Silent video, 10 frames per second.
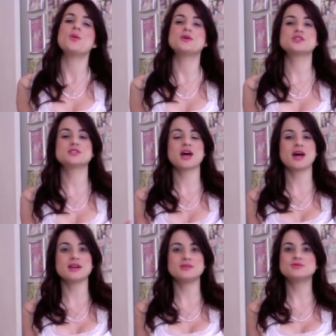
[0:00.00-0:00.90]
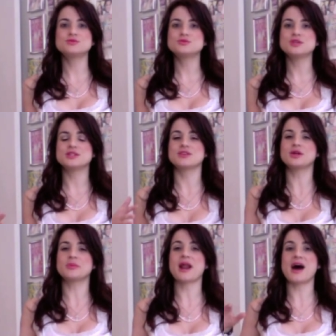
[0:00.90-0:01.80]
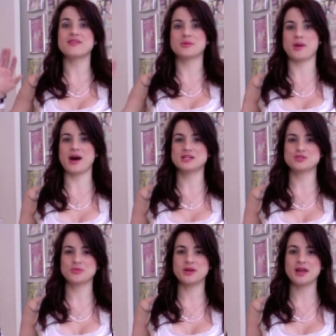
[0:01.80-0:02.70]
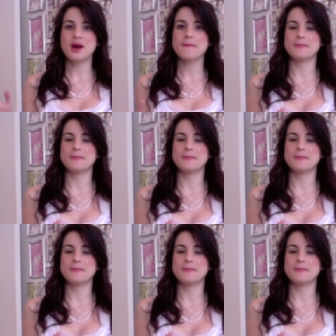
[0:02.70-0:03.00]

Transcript: which is not is a little bit out of the box for me,